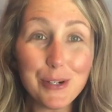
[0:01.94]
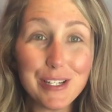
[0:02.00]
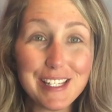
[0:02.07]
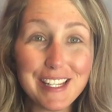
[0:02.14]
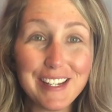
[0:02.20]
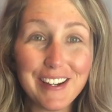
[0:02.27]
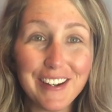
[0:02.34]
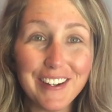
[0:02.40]
boys
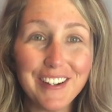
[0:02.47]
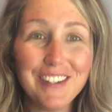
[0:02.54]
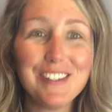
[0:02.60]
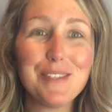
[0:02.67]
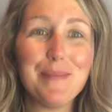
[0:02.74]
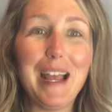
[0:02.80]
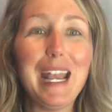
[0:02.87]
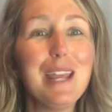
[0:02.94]
and
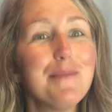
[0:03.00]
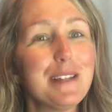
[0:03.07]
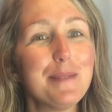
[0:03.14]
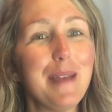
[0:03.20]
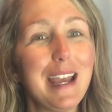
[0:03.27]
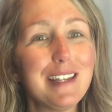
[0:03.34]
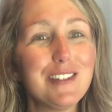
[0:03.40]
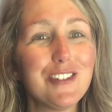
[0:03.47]
girls. My name is
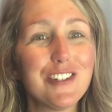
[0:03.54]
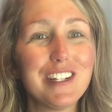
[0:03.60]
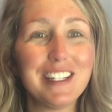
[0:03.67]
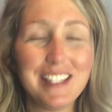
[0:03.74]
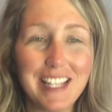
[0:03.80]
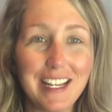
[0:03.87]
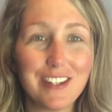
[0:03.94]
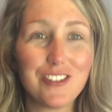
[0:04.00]
Pastor
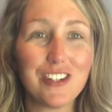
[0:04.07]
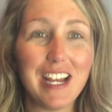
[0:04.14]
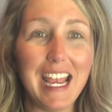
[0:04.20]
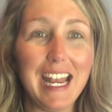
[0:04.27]
Cassandra,